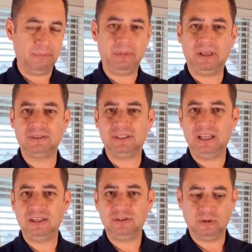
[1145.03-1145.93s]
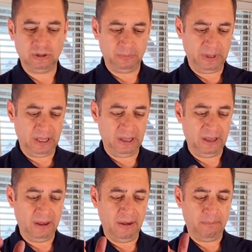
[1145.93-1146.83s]
because then it's going to be
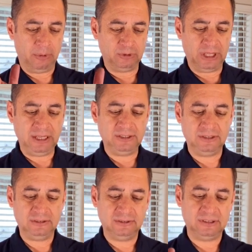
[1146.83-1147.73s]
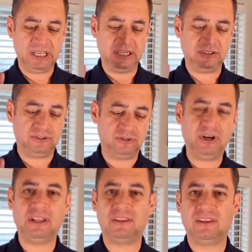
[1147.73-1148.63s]
protection and
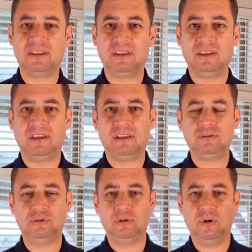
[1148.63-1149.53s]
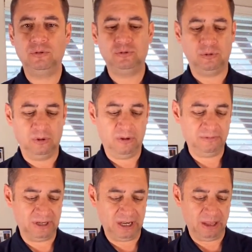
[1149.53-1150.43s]
strength to those who
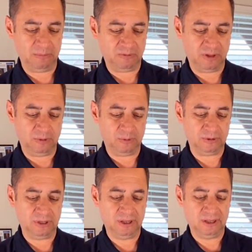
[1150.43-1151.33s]
love the name of the Lord.